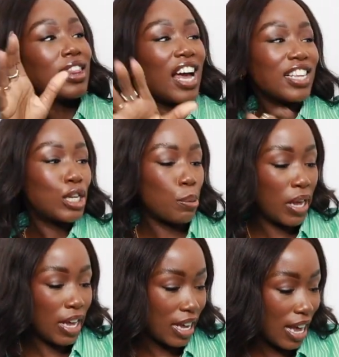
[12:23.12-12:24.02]
that to
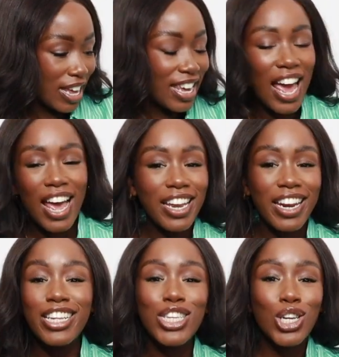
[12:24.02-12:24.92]
me, again,
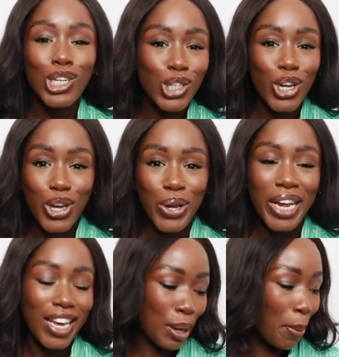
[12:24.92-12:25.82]
it's such a
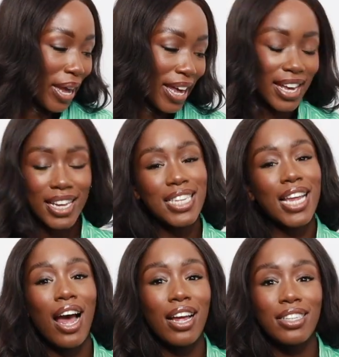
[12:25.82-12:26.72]
unique piece,
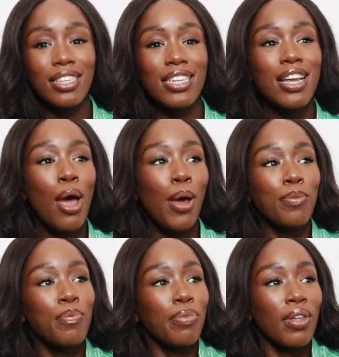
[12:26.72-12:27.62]
and
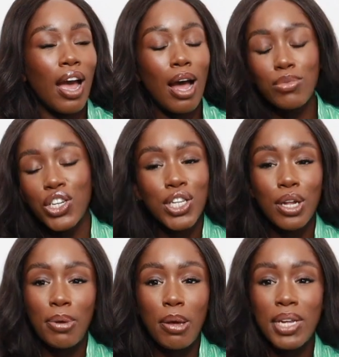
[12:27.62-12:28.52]
I'm just gonna
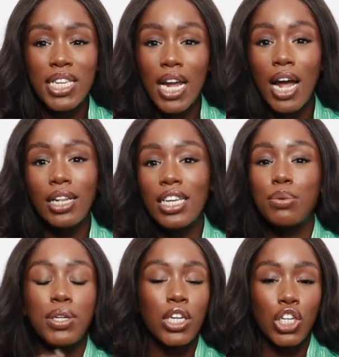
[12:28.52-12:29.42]
be able to style this
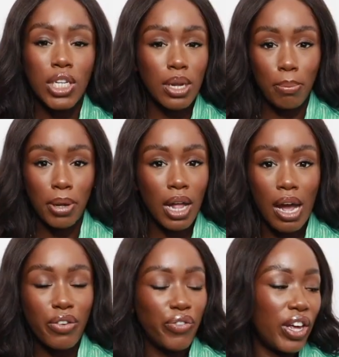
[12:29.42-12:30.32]
with such a simple
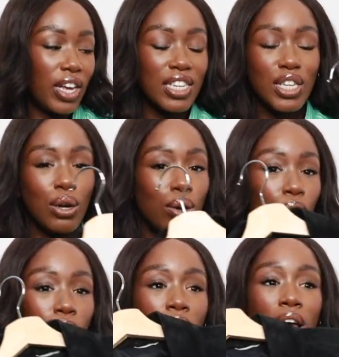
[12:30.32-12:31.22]
outfit.
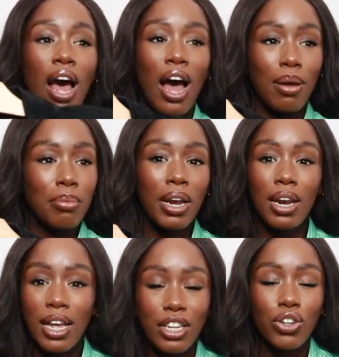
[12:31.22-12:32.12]
So I'm
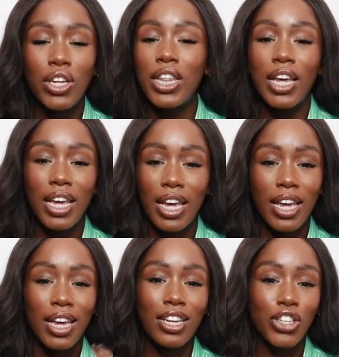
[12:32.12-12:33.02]
literally
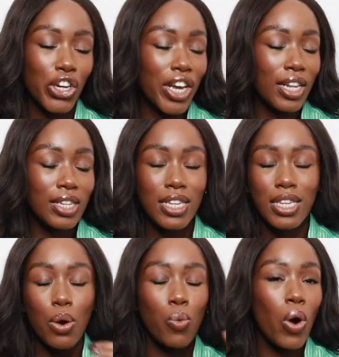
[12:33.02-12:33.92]
thinking jeans,
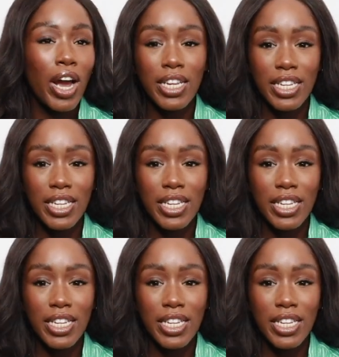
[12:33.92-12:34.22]
white